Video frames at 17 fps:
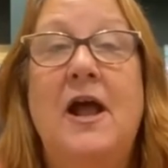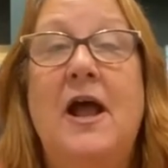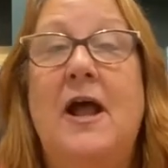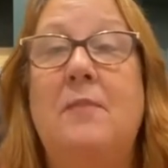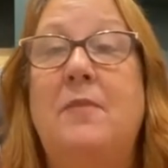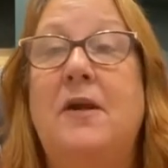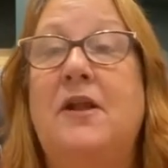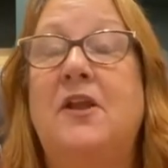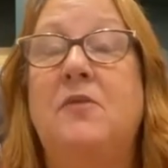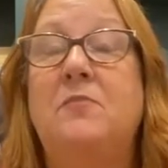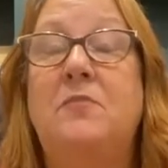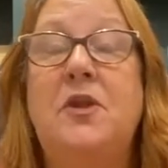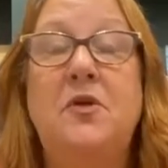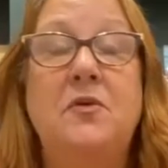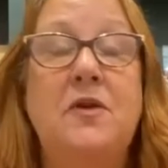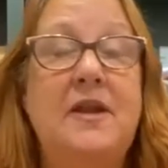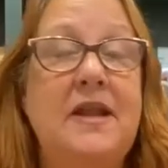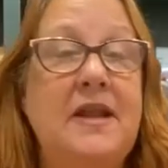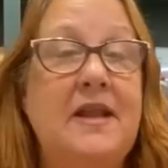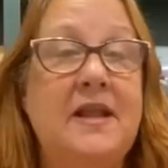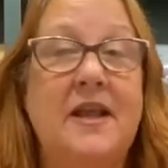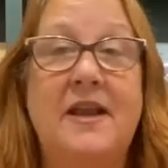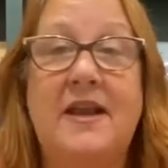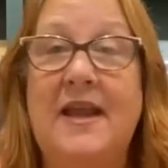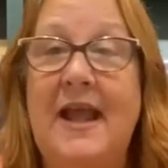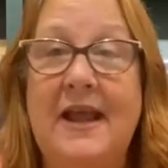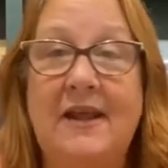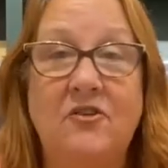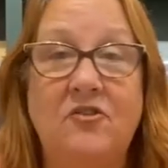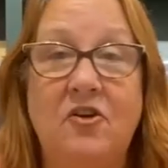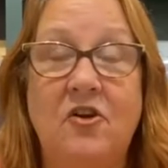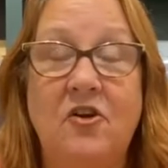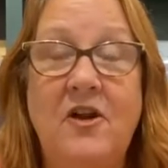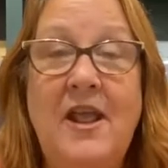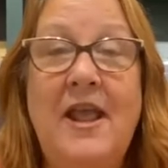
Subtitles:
I'm a community connector,